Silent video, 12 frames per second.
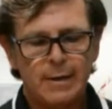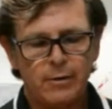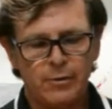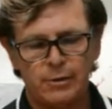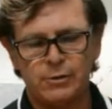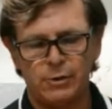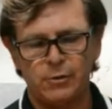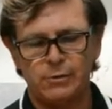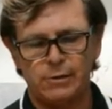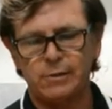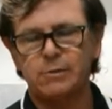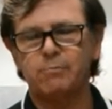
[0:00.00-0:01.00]
this
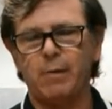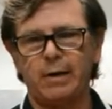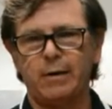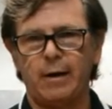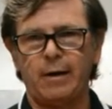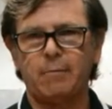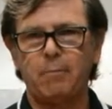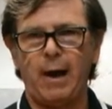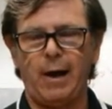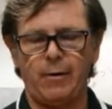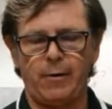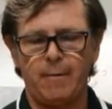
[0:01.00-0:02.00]
uses magnetic
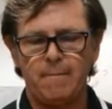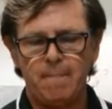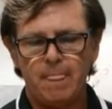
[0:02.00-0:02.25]
powder